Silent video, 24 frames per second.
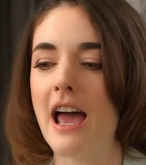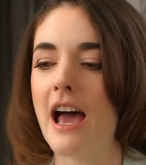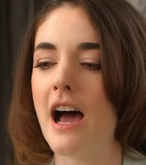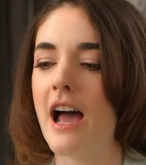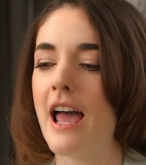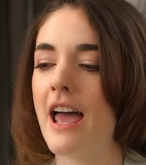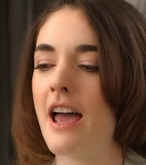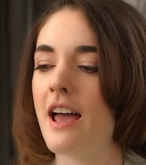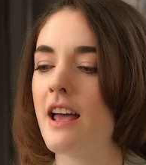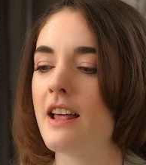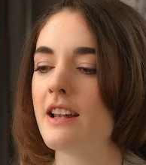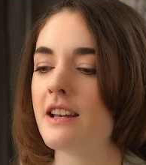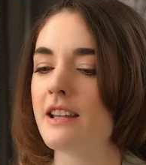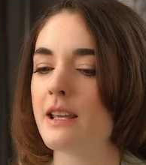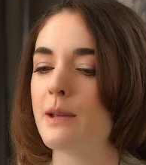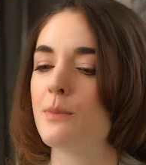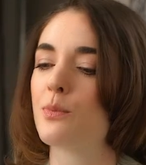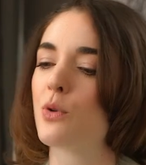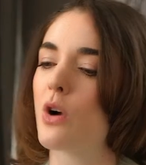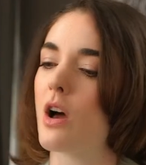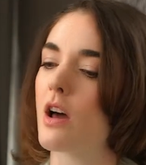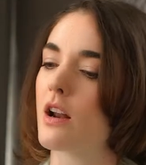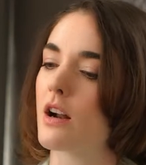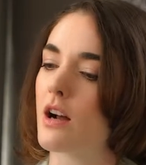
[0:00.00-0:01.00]
And he
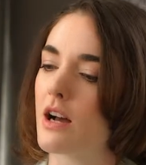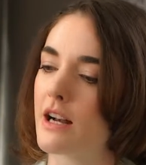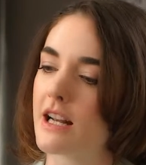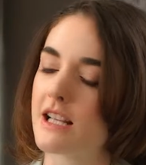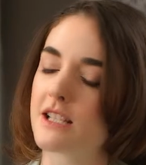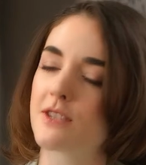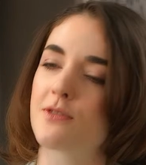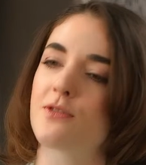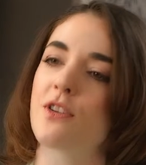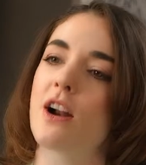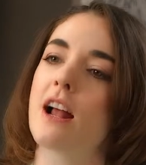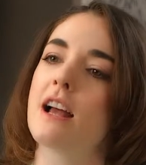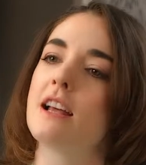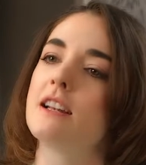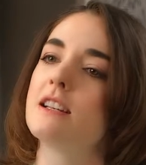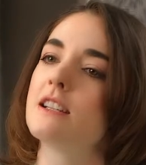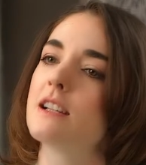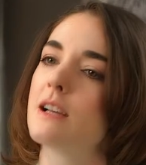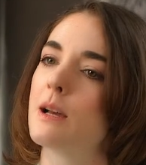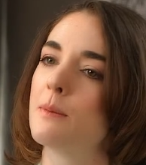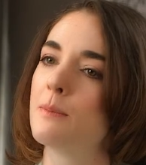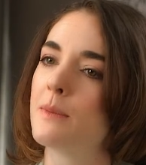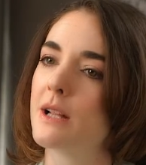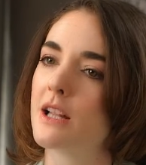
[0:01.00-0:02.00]
brought on his
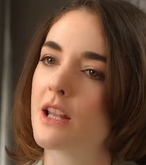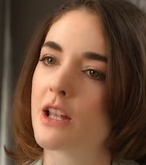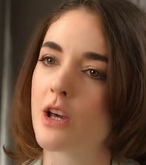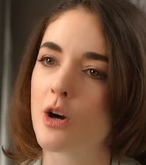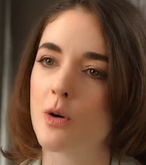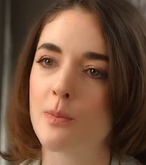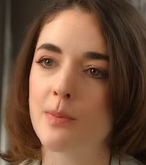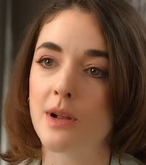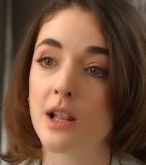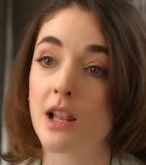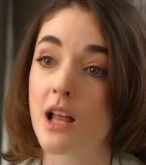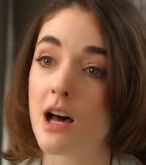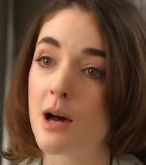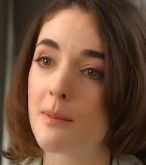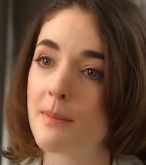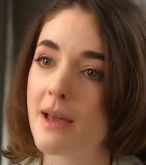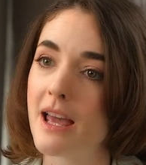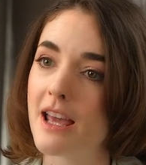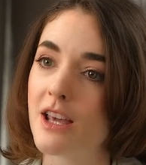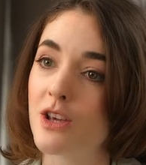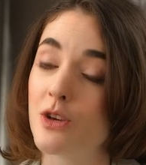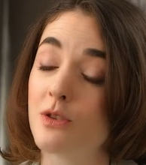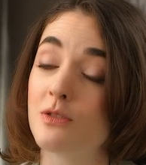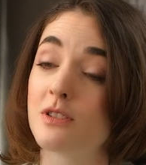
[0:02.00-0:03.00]
friend, Emilio
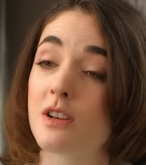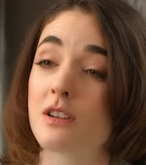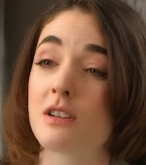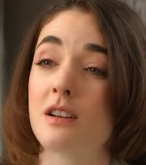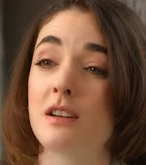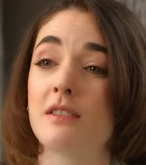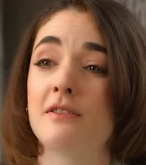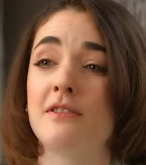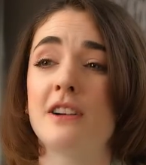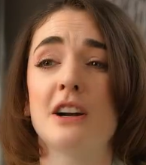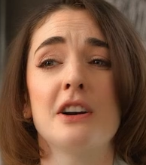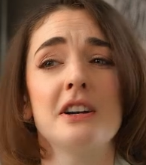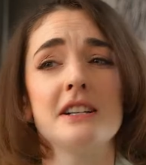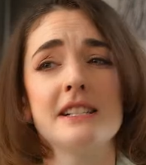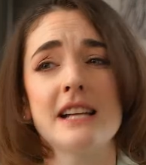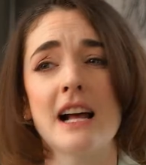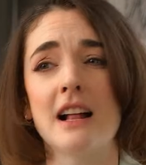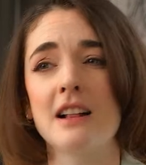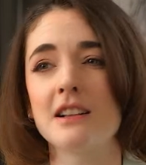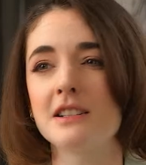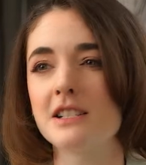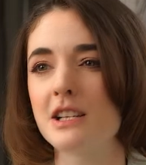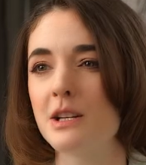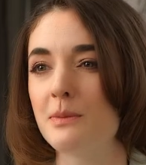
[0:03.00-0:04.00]
Palame, who's a very
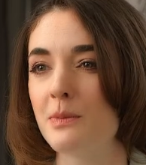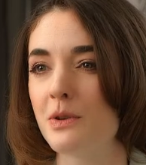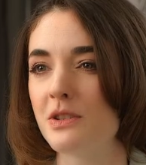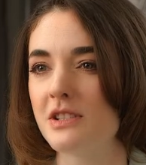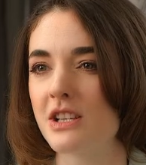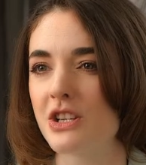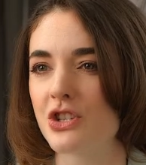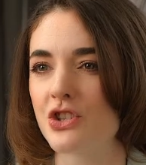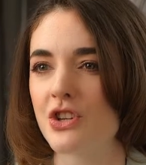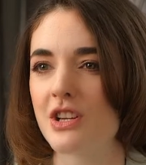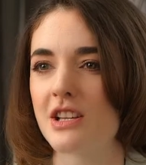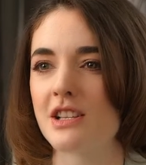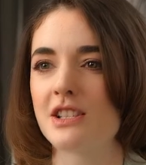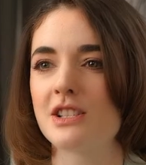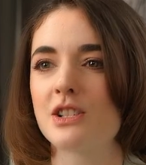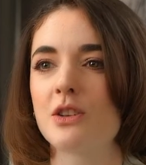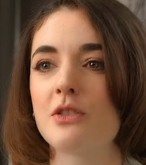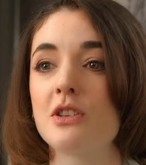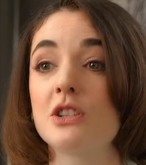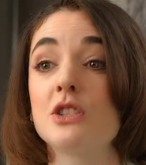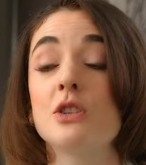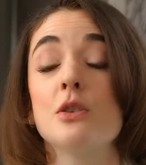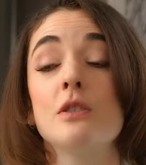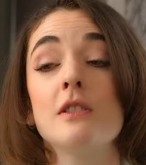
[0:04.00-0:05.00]
talented musician.
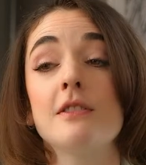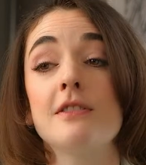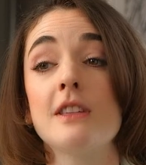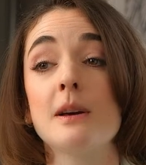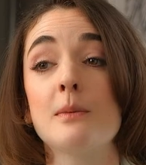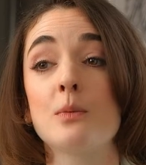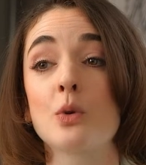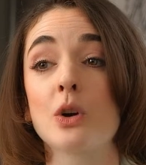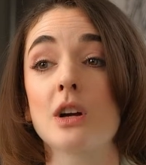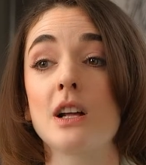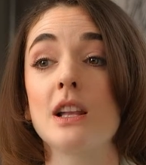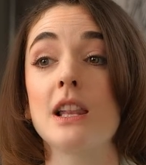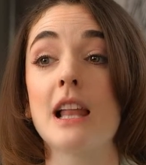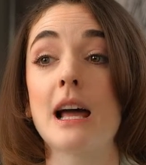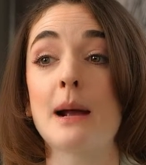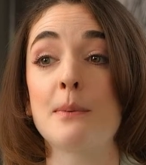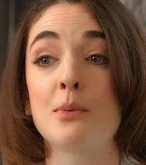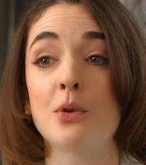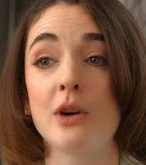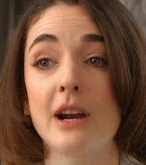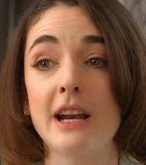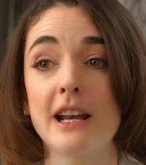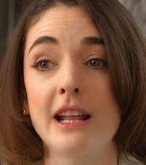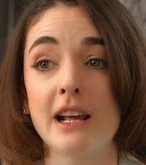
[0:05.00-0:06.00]
So the two of them were
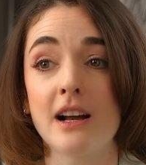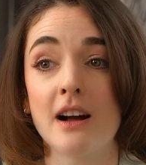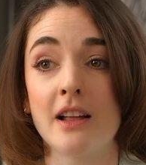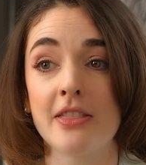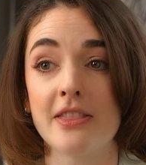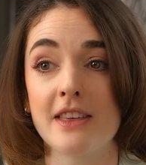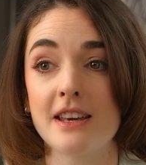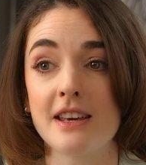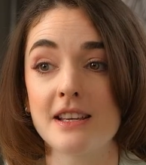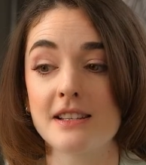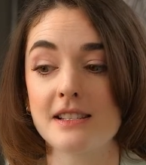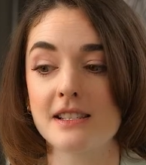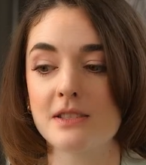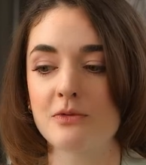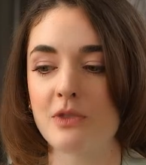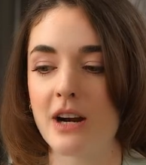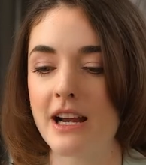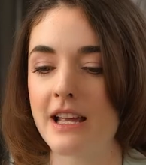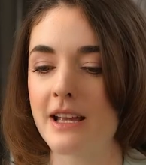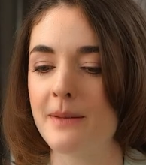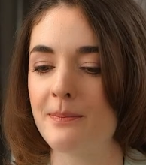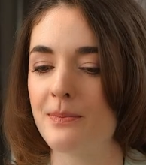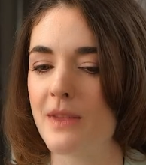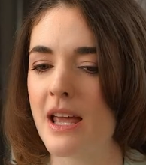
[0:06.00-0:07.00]
collaborating on this,
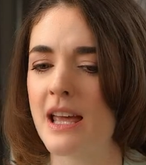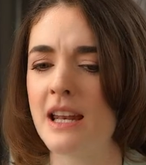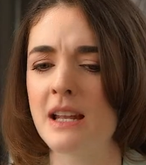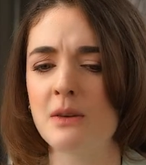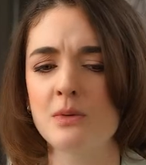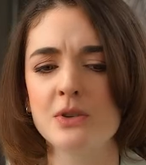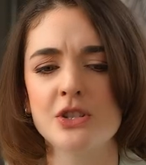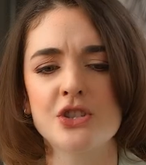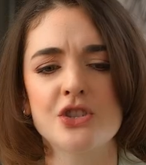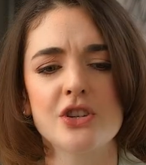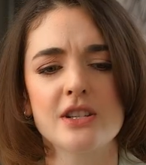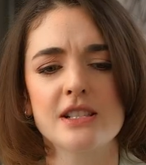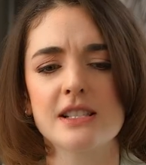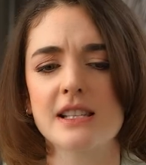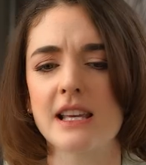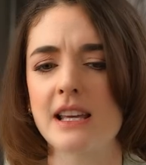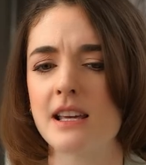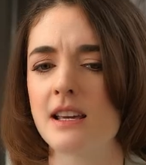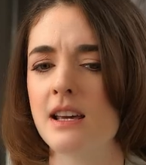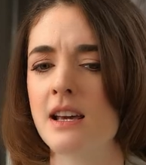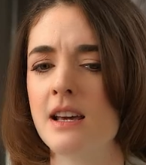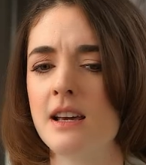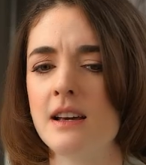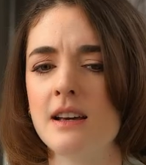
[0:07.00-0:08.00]
right? And it was just
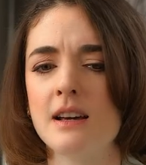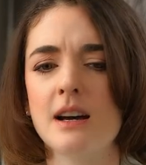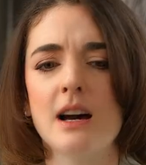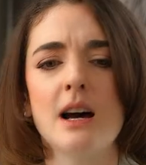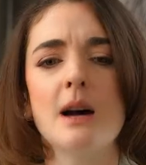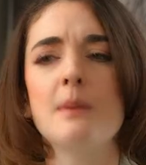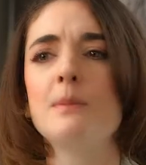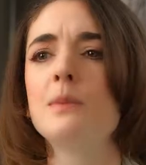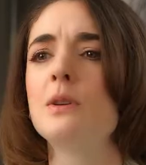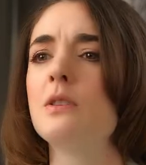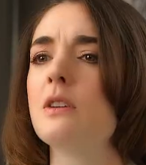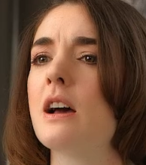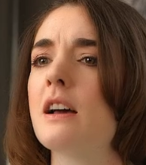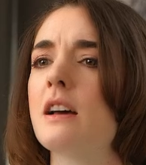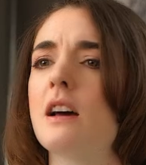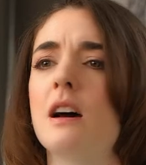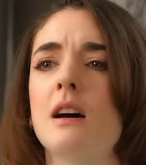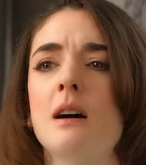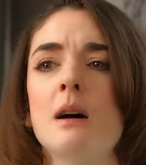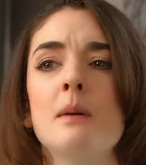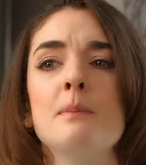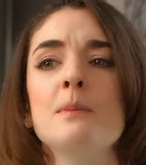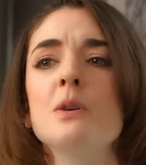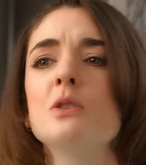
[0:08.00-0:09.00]
like
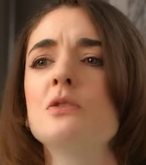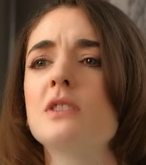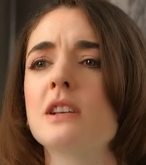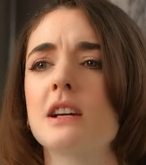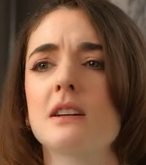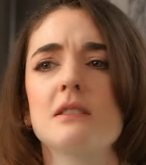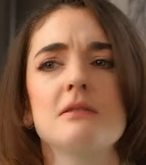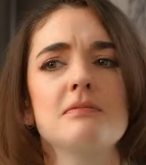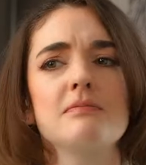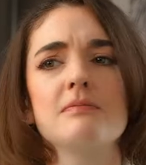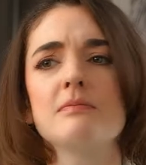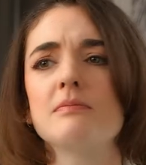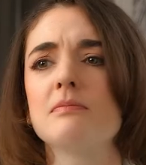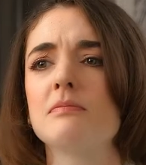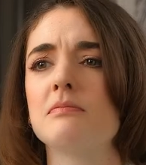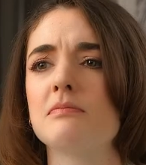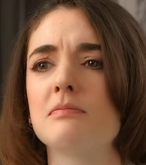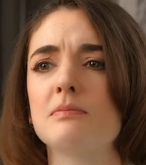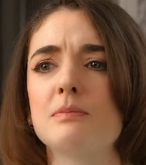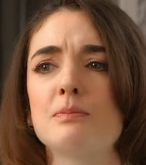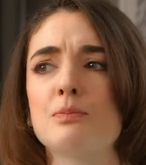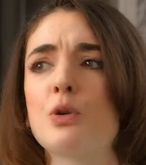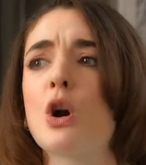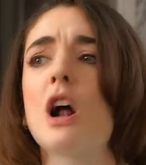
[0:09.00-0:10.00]
a music
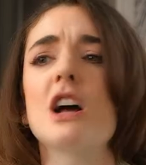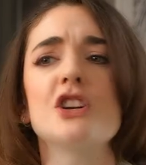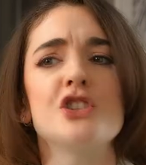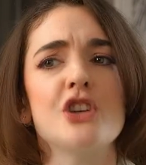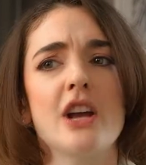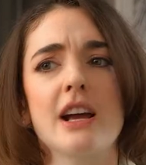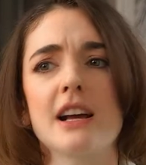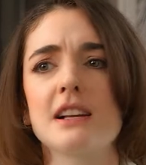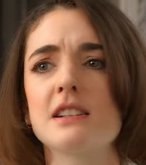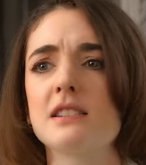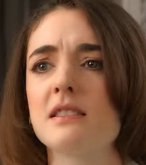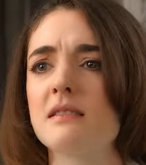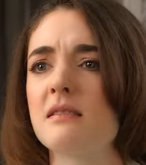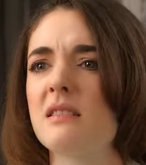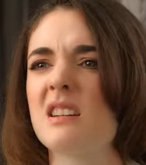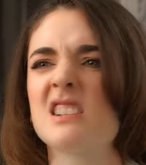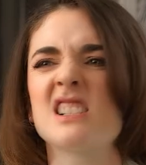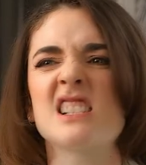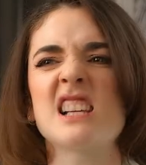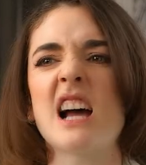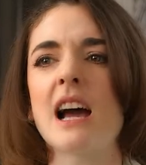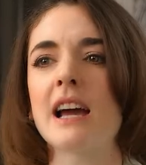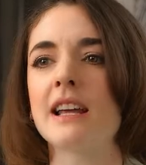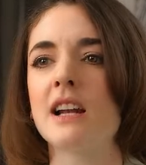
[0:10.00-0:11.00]
project, a
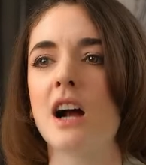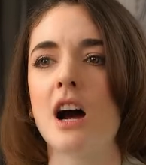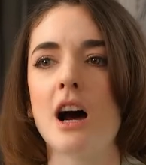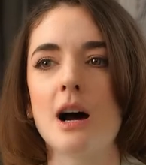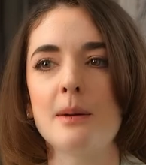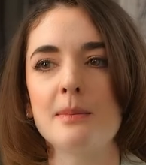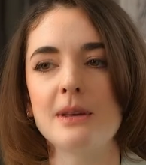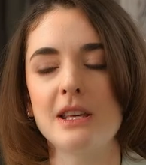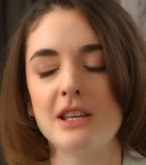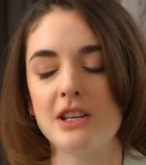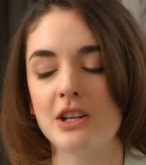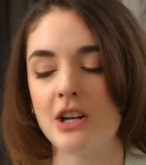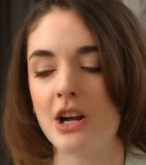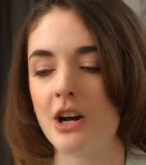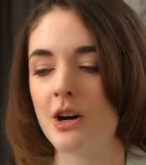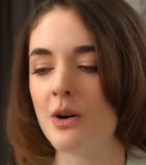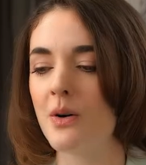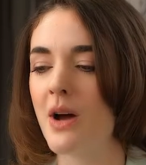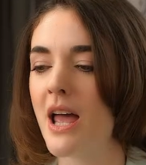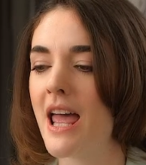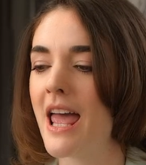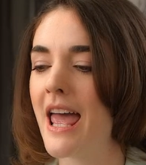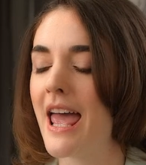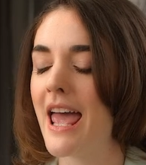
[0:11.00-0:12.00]
side hobby, you know?